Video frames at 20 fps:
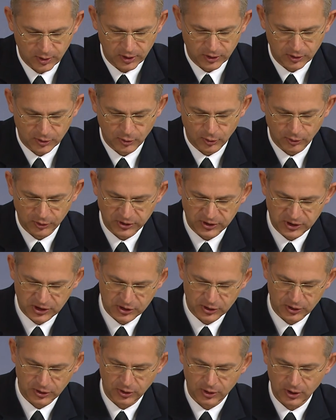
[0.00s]
in
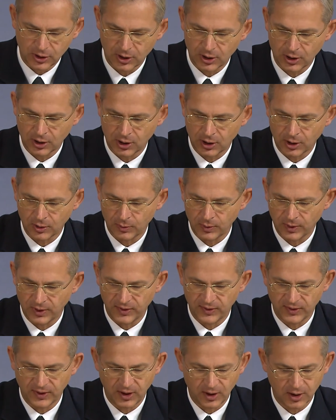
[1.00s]
coordination
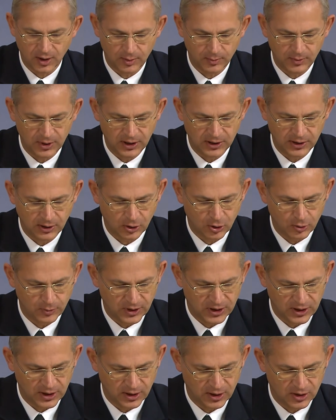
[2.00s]
with the military
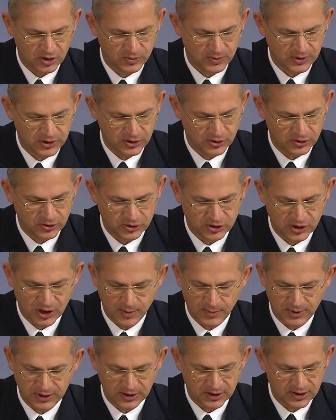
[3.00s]
committee, and especially the
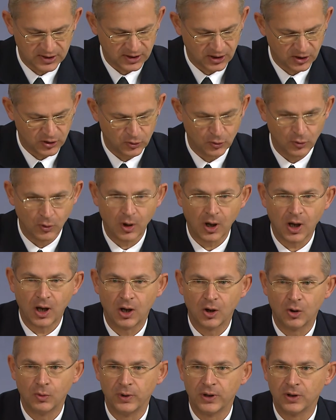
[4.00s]
chairman and SACEUR,
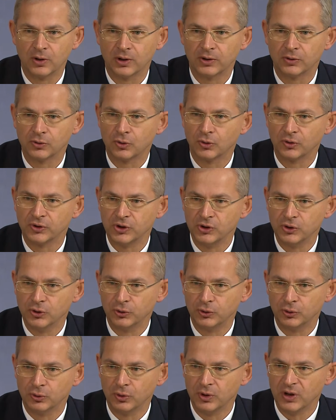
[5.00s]
how we can continue
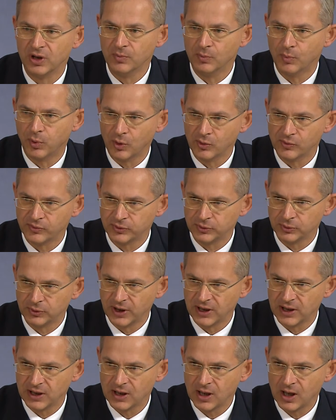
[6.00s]
to improve
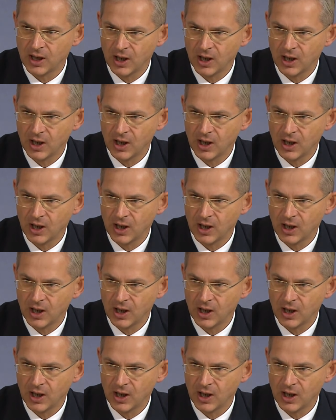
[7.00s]
today.